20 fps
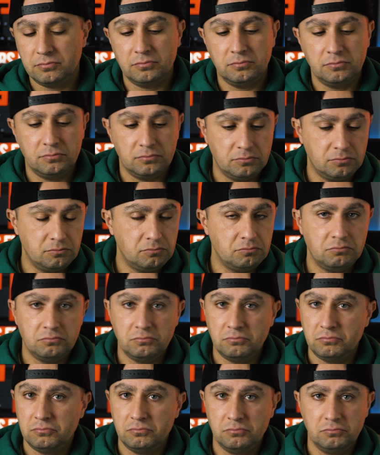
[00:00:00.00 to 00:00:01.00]

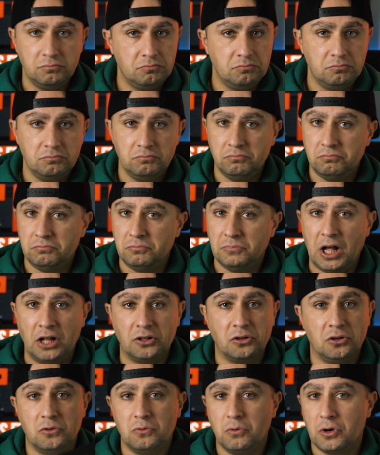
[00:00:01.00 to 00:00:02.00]
I
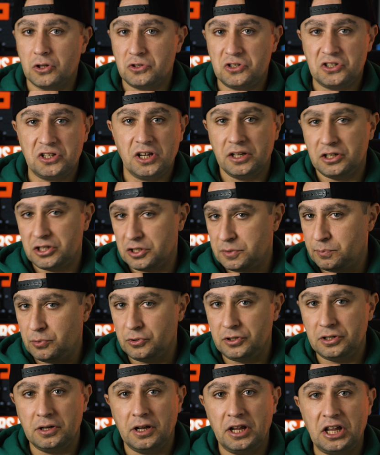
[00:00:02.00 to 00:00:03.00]
don't know what to say, just
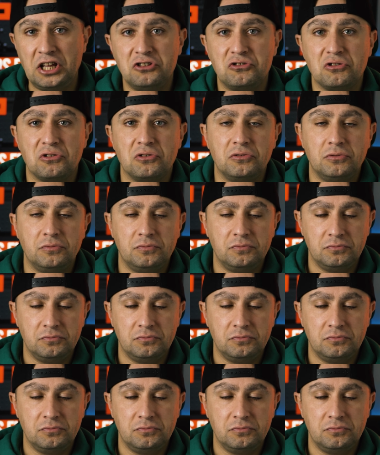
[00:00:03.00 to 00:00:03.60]
put the intro.